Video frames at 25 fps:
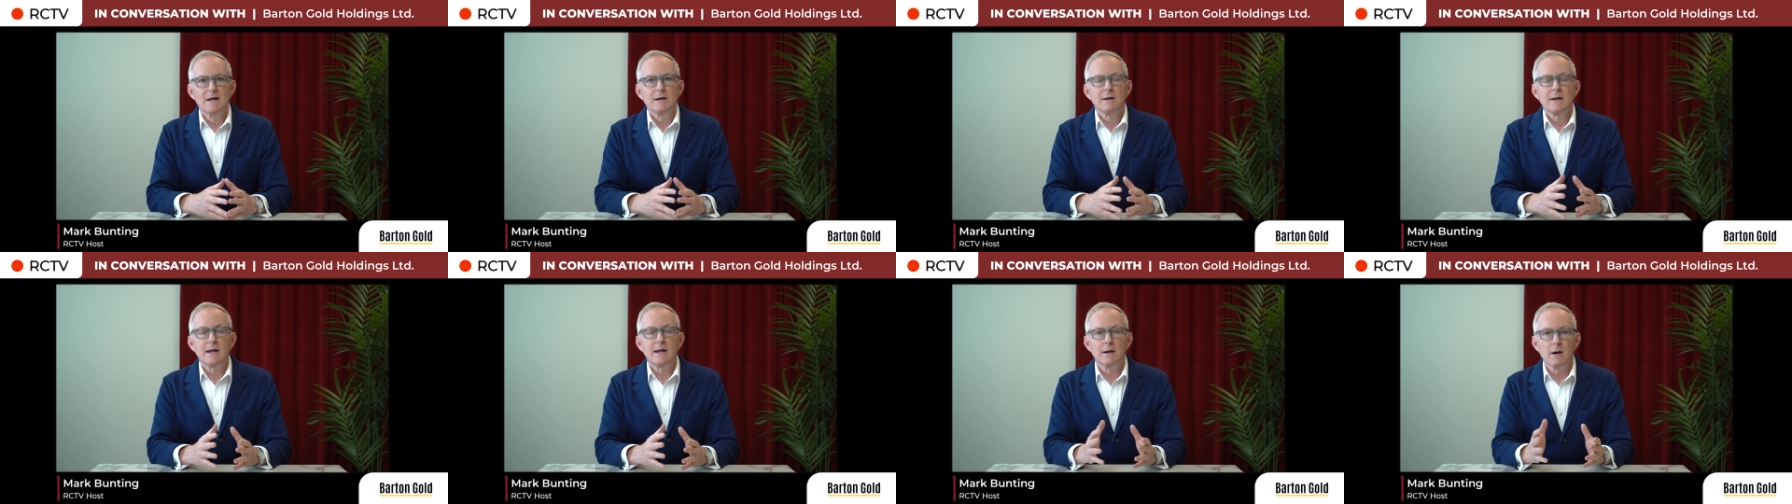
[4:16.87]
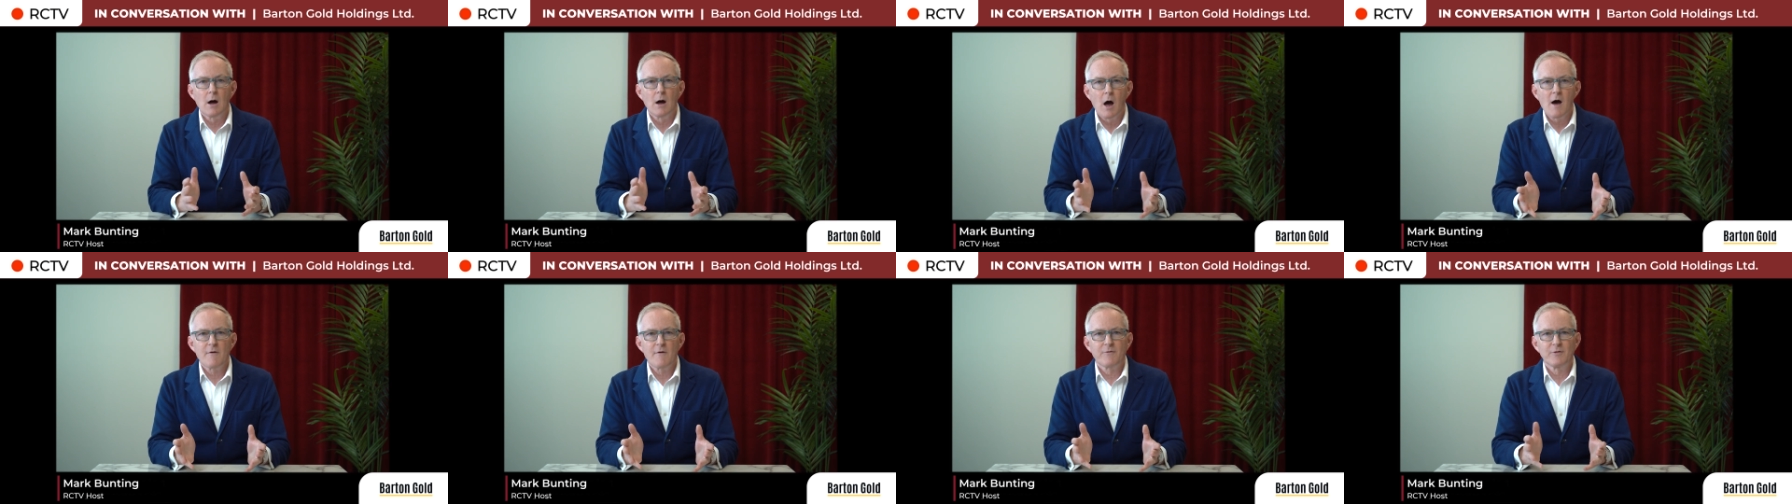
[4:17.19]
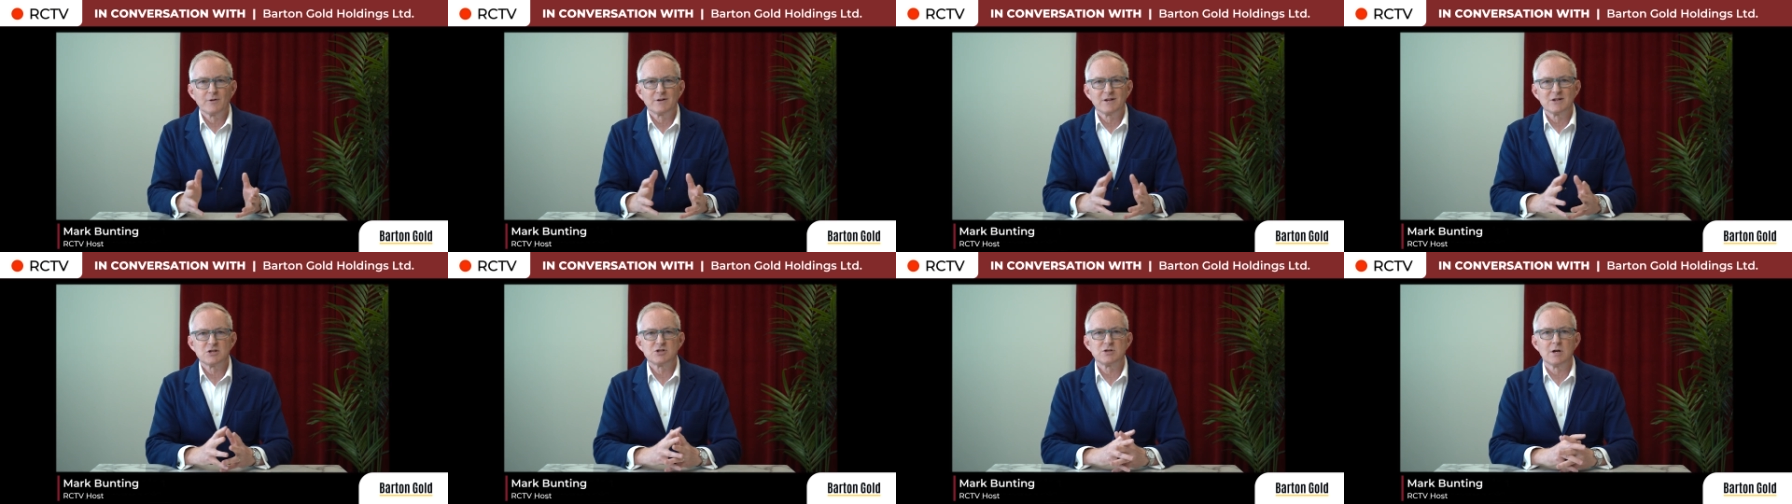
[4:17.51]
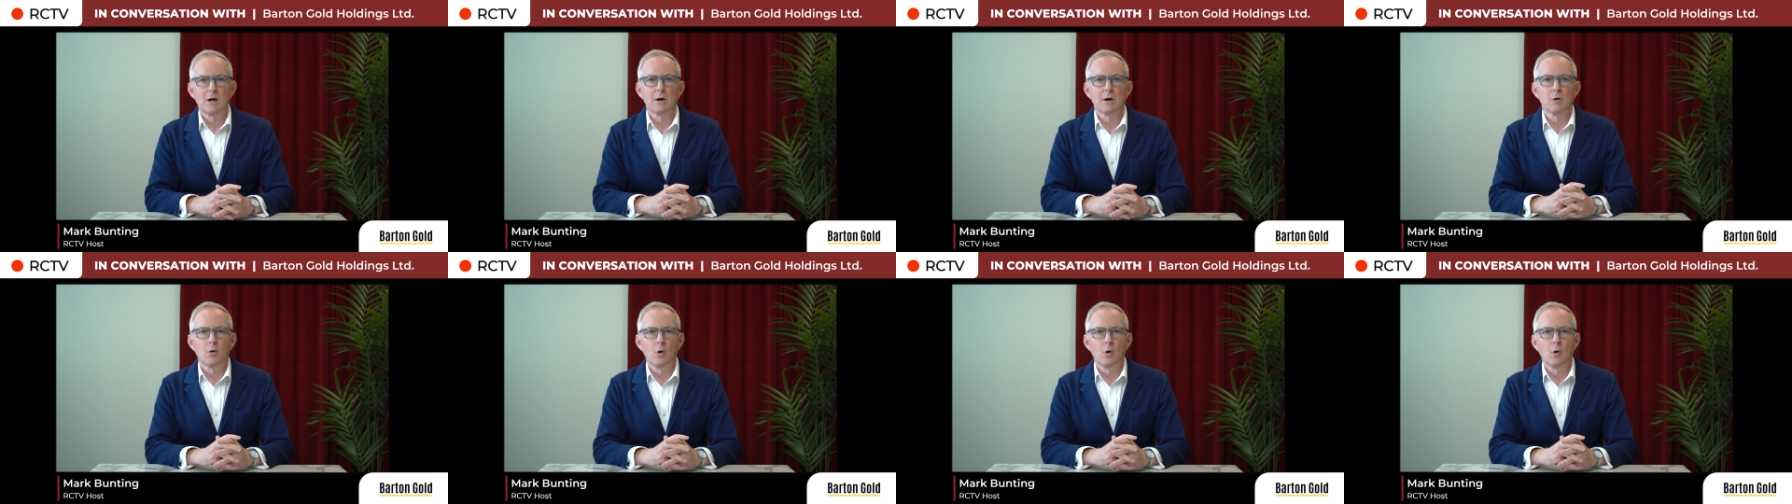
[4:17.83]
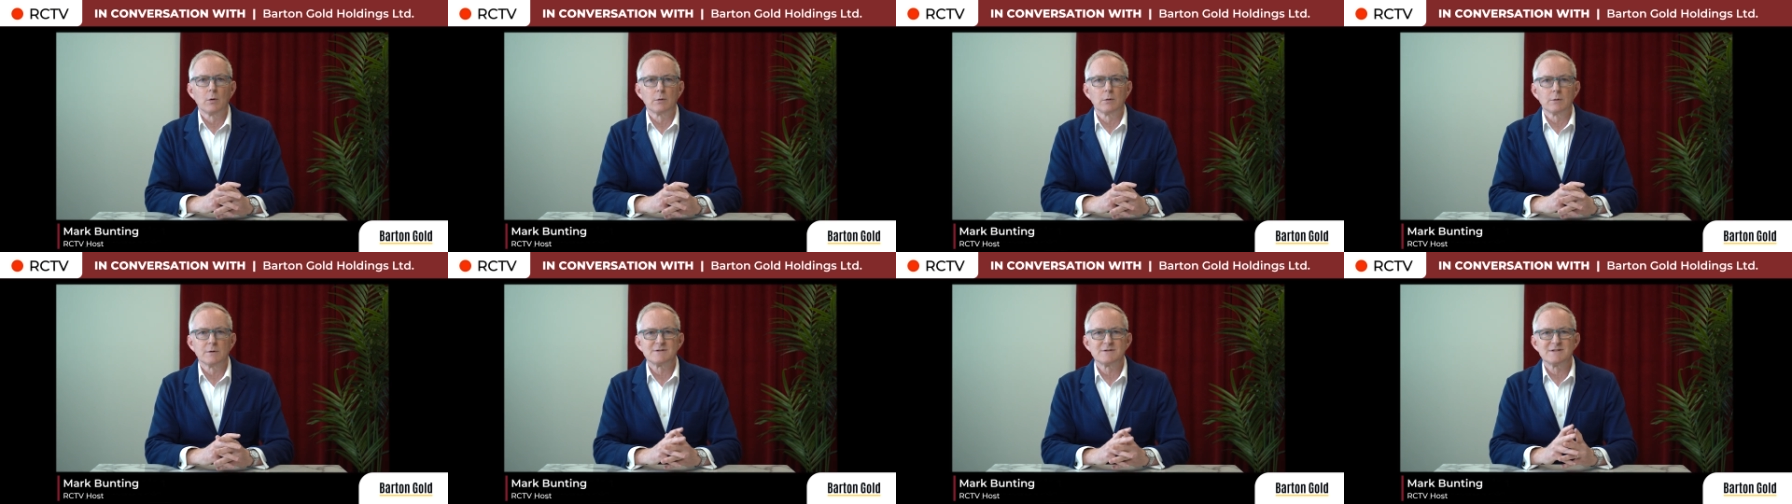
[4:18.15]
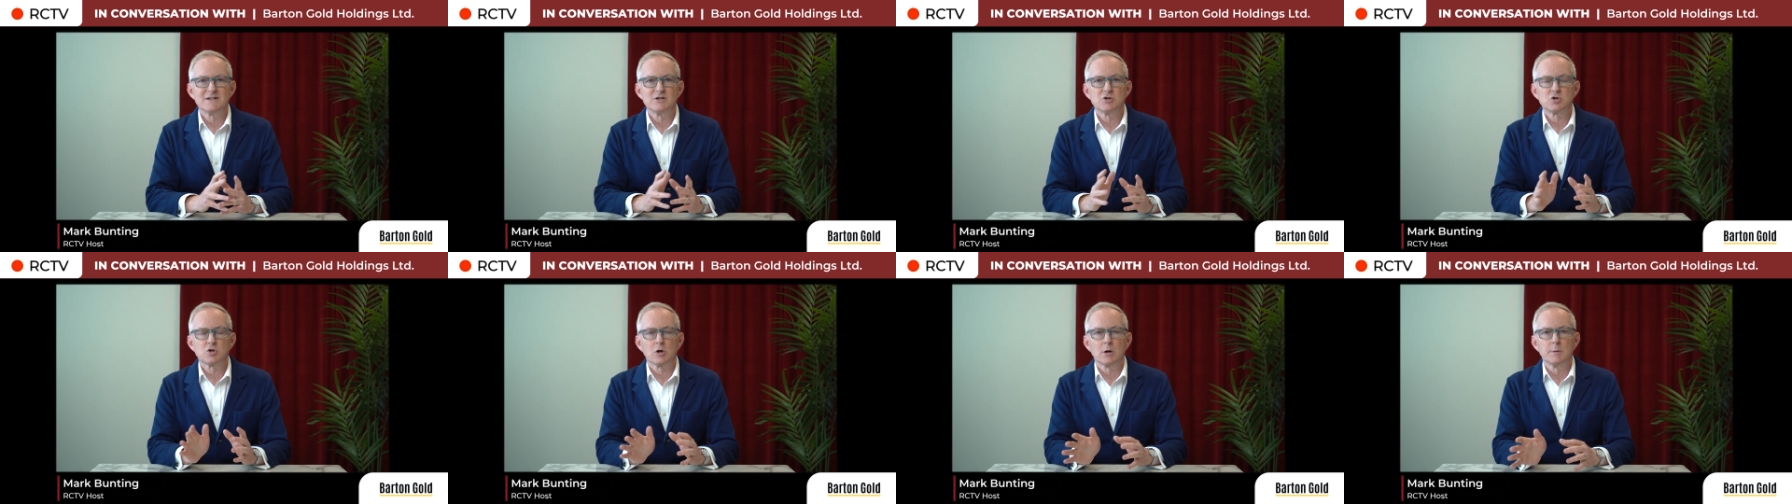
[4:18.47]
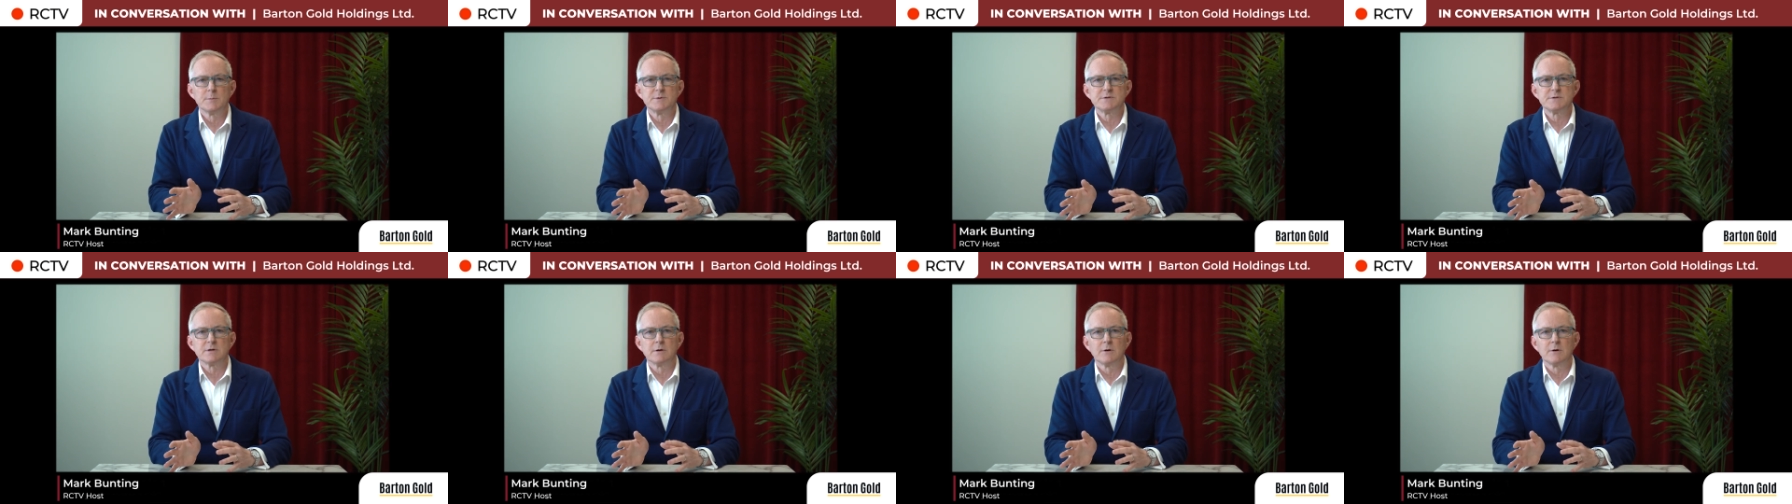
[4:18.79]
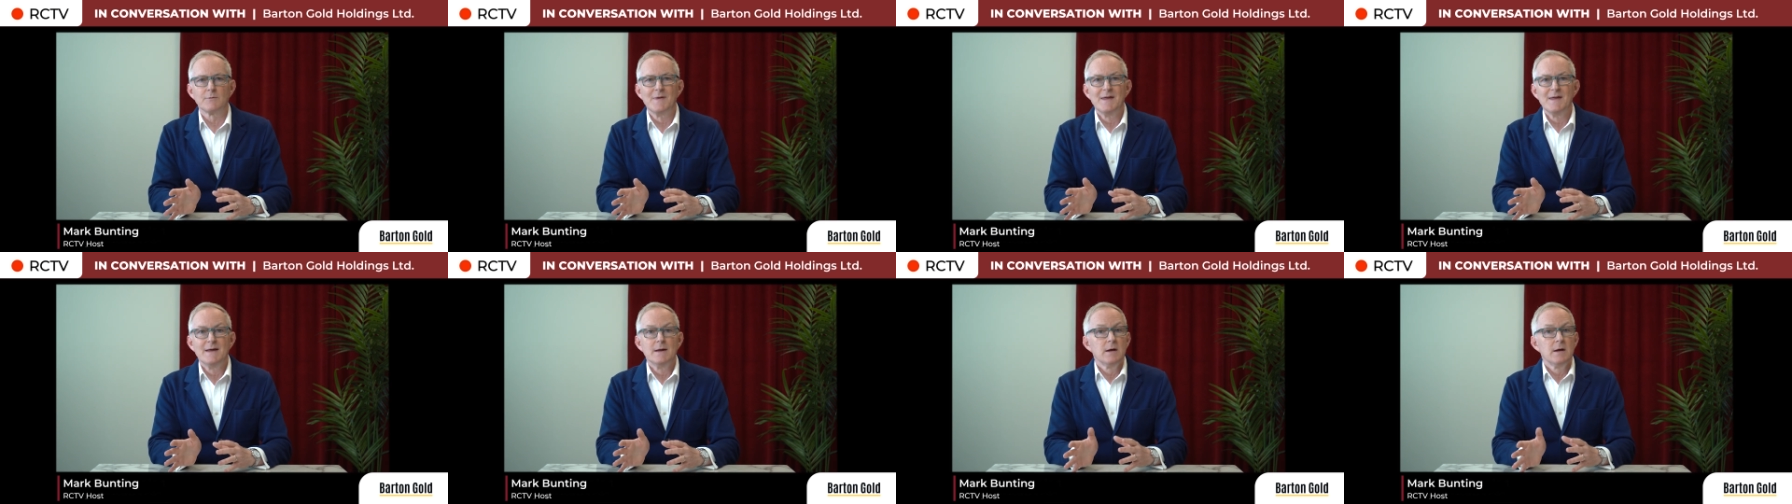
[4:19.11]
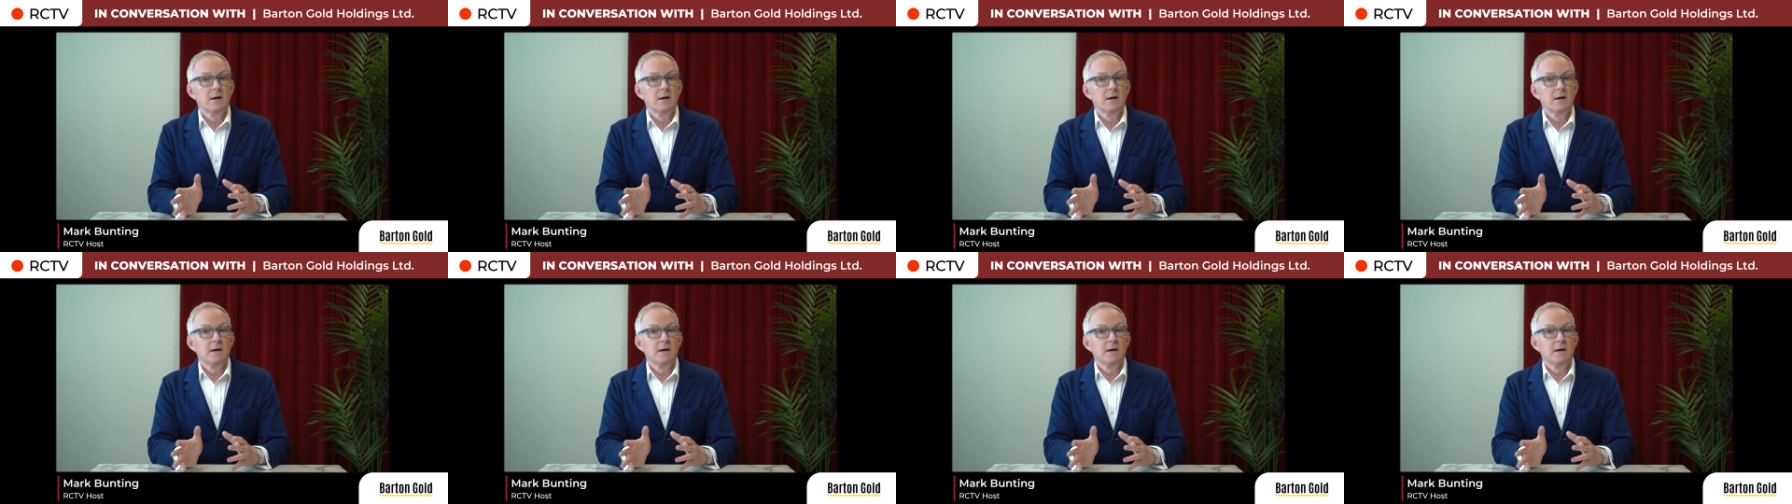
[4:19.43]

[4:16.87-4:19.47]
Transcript: can offer to shareholders in terms of